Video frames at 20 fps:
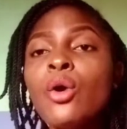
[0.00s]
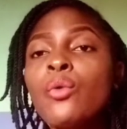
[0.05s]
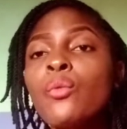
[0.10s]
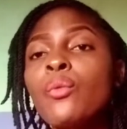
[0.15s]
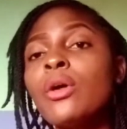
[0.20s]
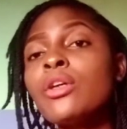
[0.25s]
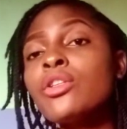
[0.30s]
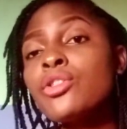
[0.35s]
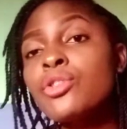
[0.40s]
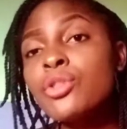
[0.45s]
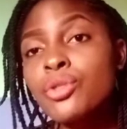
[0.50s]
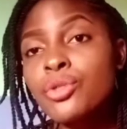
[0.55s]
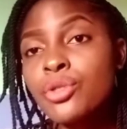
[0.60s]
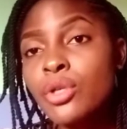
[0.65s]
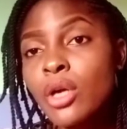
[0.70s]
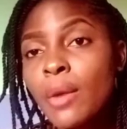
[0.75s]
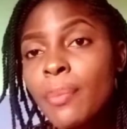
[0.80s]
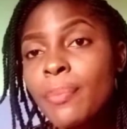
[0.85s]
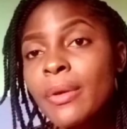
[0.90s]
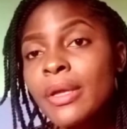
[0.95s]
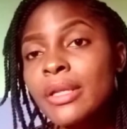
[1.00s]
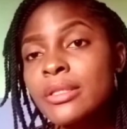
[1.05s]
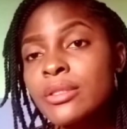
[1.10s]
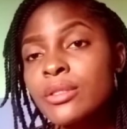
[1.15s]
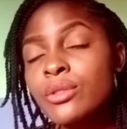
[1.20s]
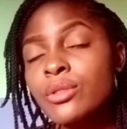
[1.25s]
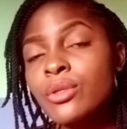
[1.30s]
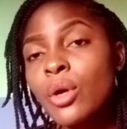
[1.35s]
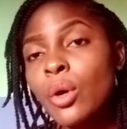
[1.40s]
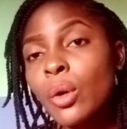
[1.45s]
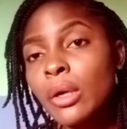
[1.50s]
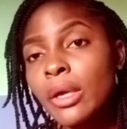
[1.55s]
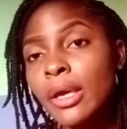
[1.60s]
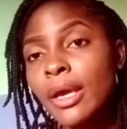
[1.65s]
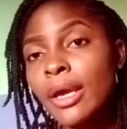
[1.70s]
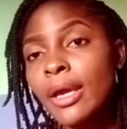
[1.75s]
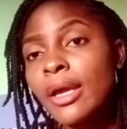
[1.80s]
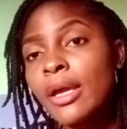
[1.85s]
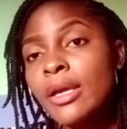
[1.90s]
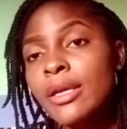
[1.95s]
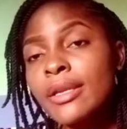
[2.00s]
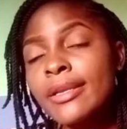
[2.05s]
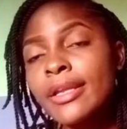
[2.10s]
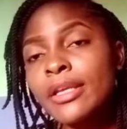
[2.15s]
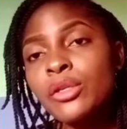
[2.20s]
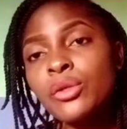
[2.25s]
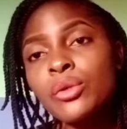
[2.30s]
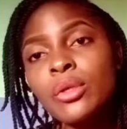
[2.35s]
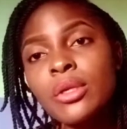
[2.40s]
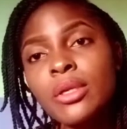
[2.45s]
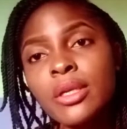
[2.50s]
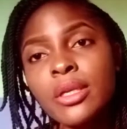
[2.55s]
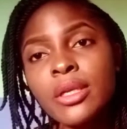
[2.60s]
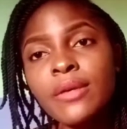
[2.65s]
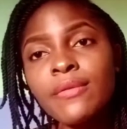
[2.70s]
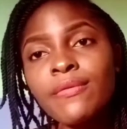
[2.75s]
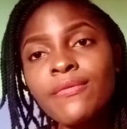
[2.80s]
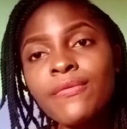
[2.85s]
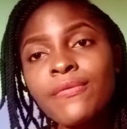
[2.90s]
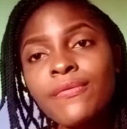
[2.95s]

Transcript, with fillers: Once you drop it, okay, then you leave